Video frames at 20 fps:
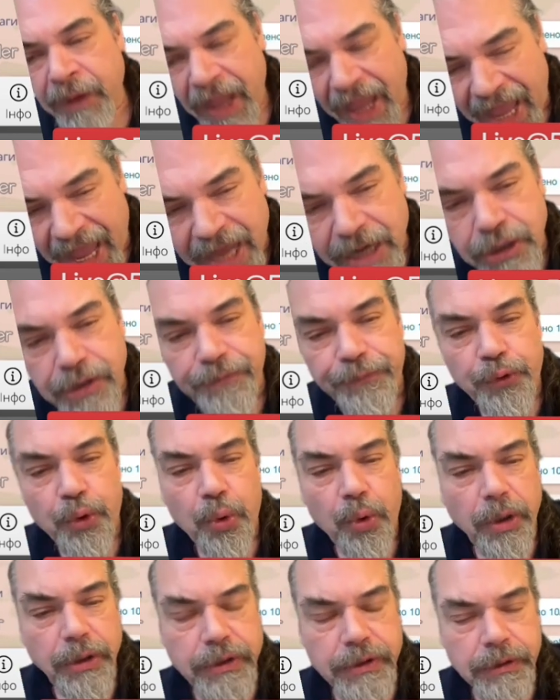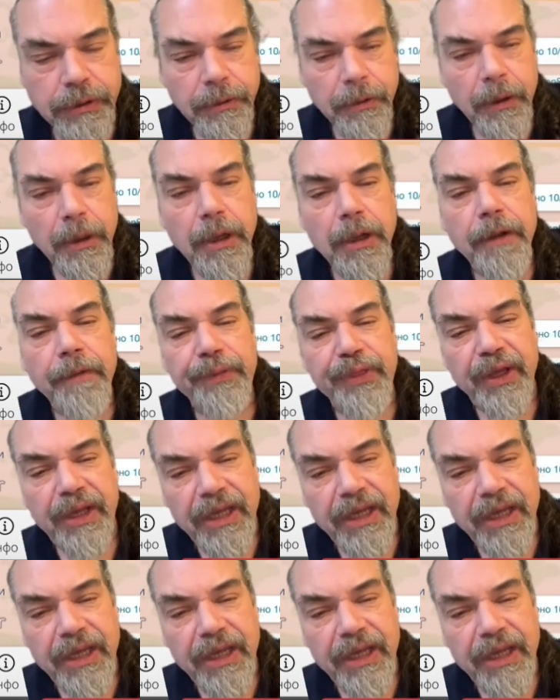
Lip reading: and of course, the